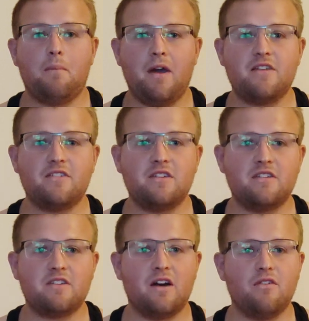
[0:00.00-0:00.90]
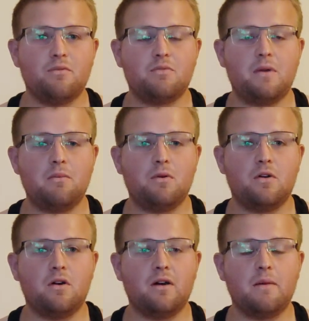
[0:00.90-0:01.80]
pacing yourself, as people
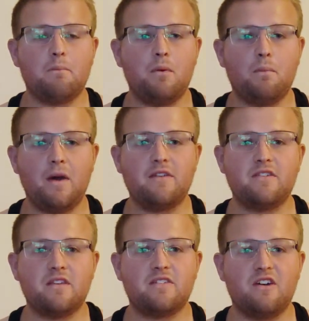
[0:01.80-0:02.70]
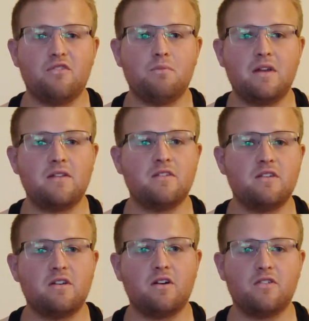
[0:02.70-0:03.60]
call it. But pacing yourself means
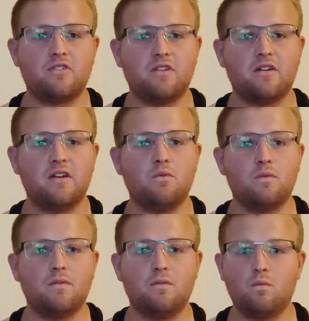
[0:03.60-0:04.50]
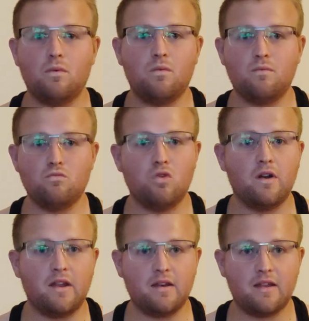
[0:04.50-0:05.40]
you're constantly
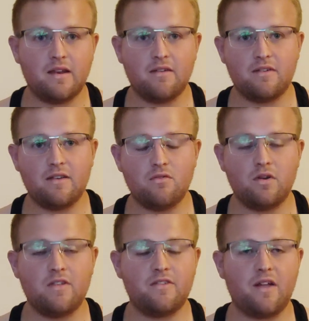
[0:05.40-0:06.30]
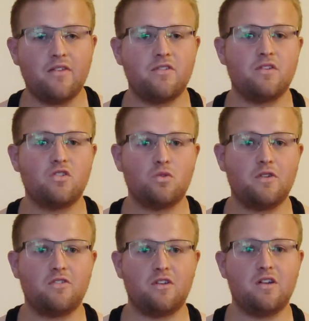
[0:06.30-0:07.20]
running, in running sense, to
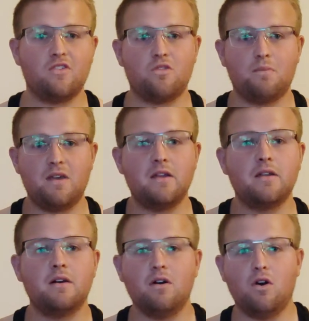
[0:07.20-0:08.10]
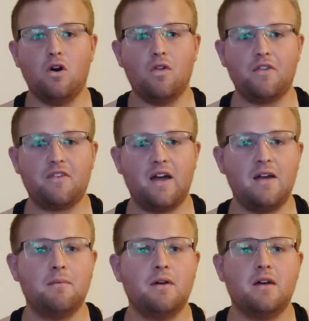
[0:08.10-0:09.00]
a certain speed all the
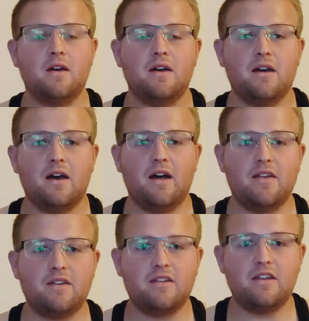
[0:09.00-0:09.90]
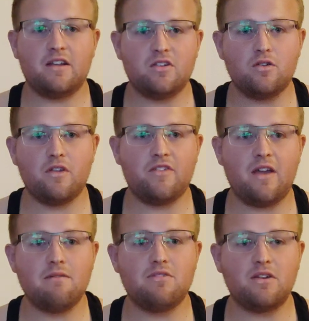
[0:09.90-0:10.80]
time, and you can do the
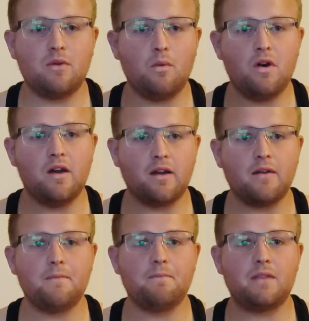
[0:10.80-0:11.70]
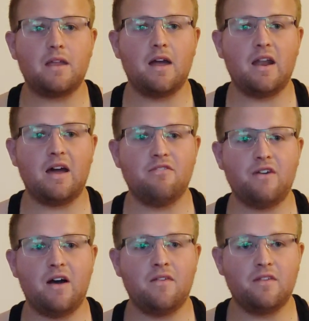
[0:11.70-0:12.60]
same thing with work. And I
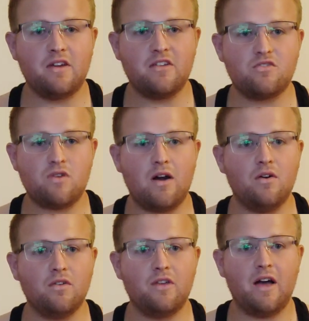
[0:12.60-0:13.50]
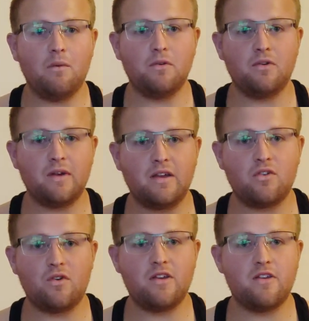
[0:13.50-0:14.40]
found these trowels help you
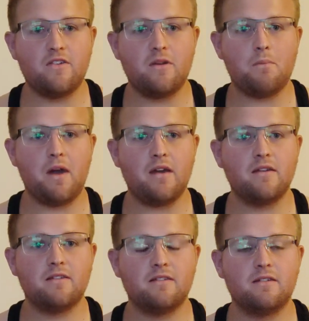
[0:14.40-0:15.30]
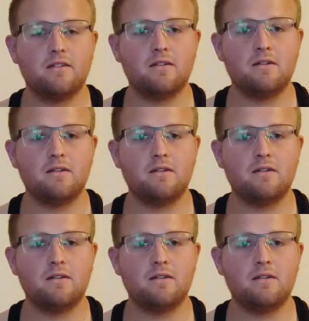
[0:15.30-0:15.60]
increase your pace